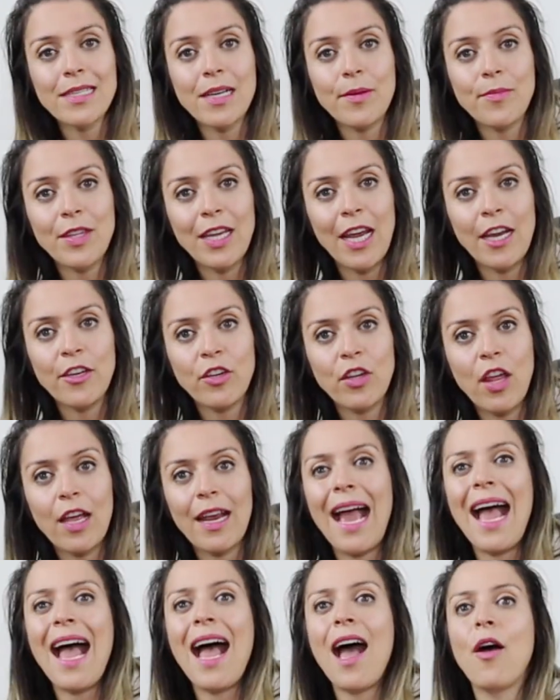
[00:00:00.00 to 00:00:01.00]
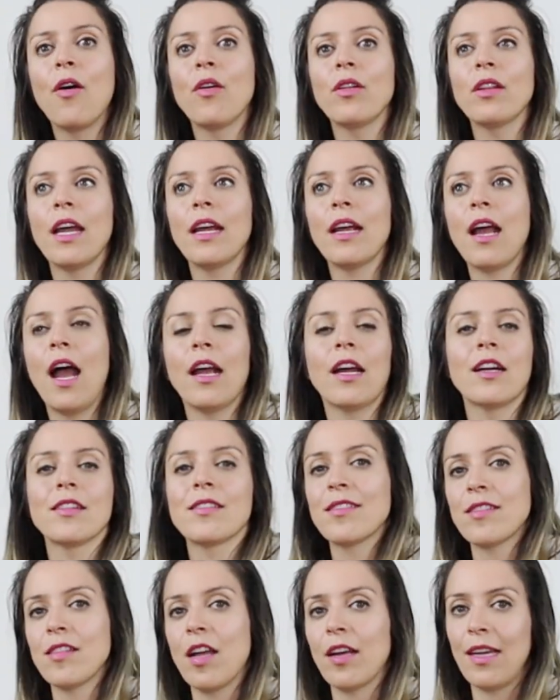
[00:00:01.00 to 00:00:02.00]
something, and you're like, ow, like I
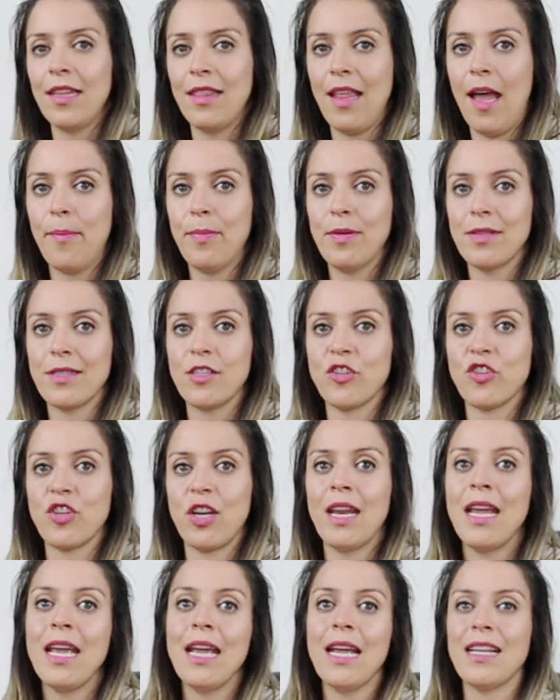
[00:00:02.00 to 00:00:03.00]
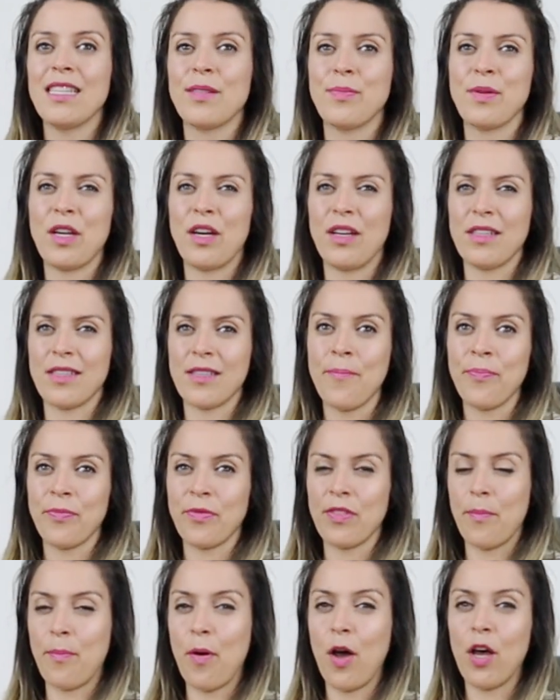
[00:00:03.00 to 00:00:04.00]
got stuck in that position. It's because
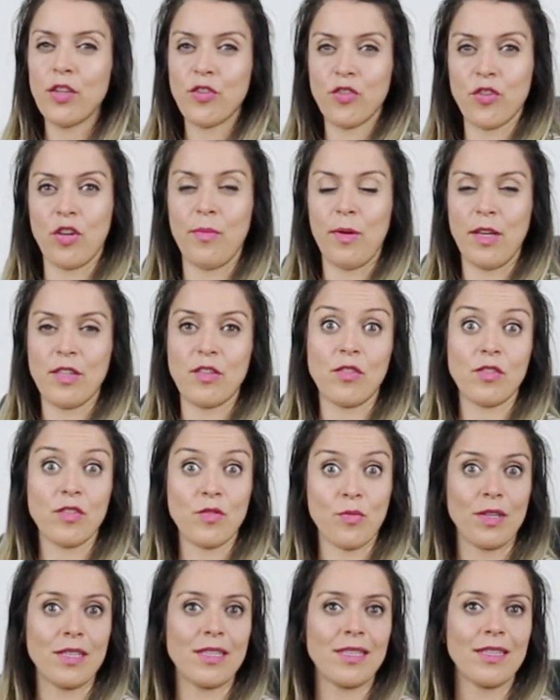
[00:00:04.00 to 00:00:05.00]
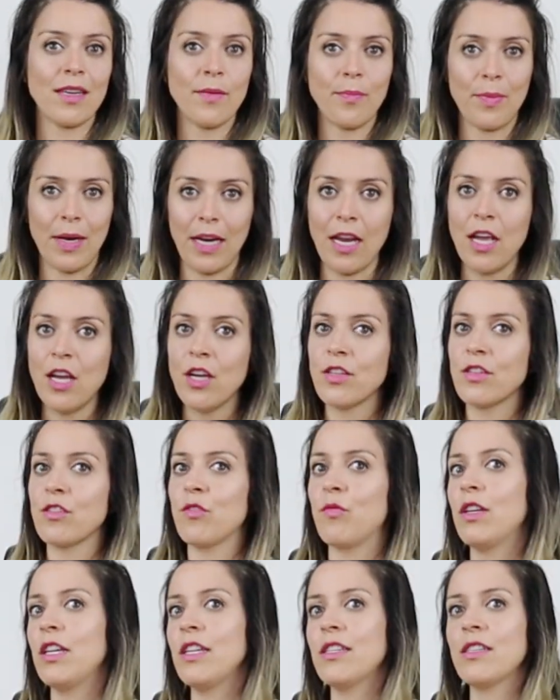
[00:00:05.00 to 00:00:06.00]
the postural muscles were sleeping.
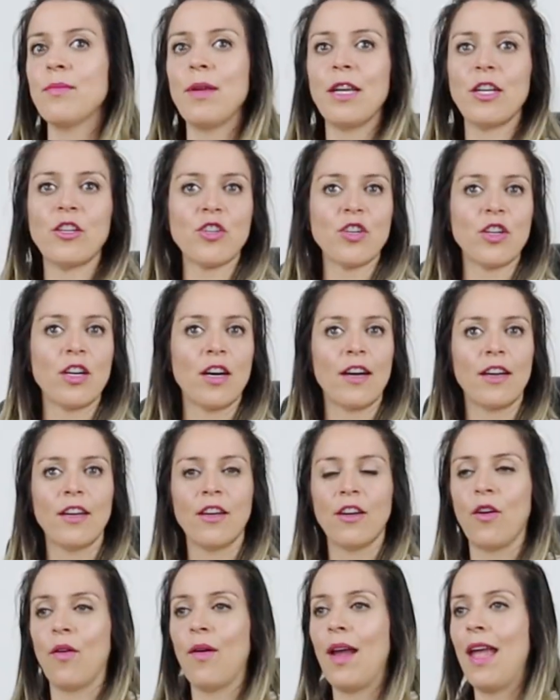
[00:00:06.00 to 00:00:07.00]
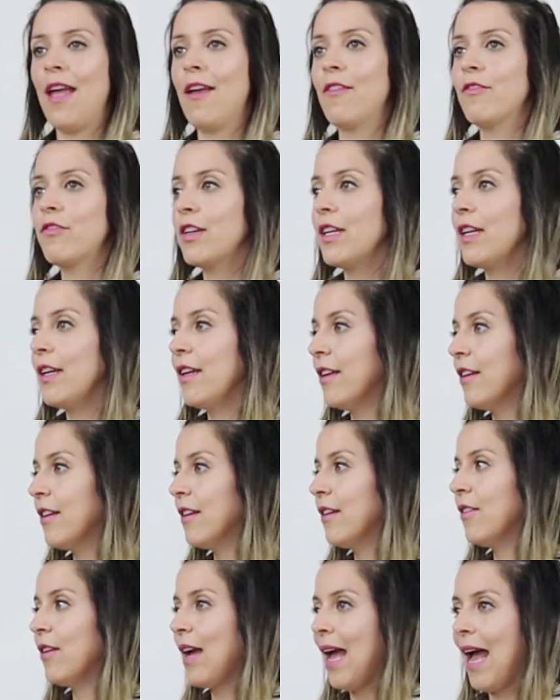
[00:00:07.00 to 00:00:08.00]
So we need to make sure, you know,
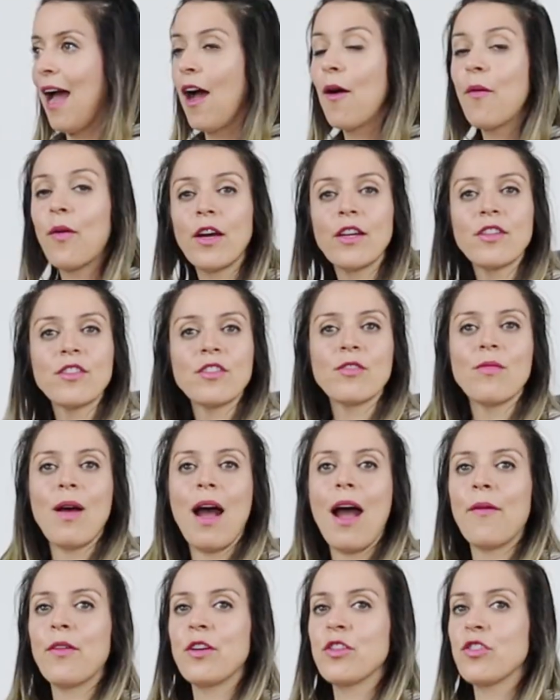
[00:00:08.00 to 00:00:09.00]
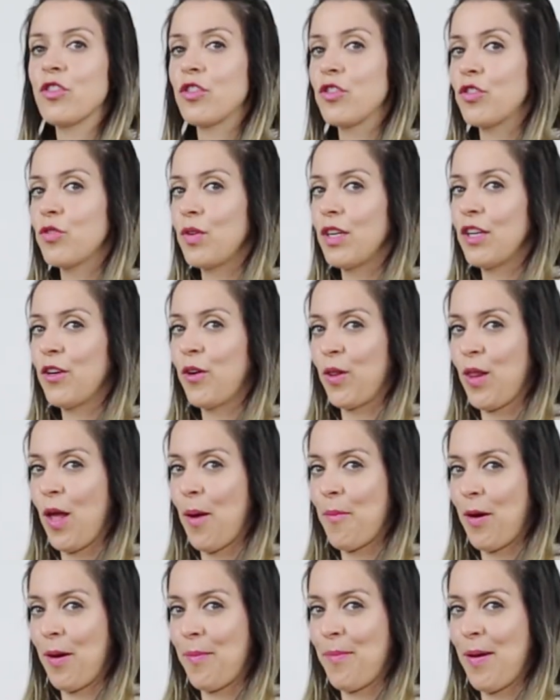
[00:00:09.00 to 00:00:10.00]
every hour, 2 hours, you're doing your
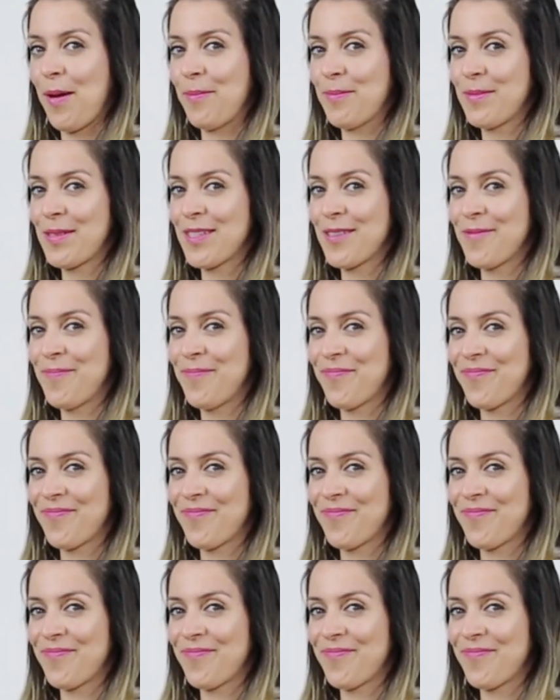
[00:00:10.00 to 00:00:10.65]
lumbar pumps.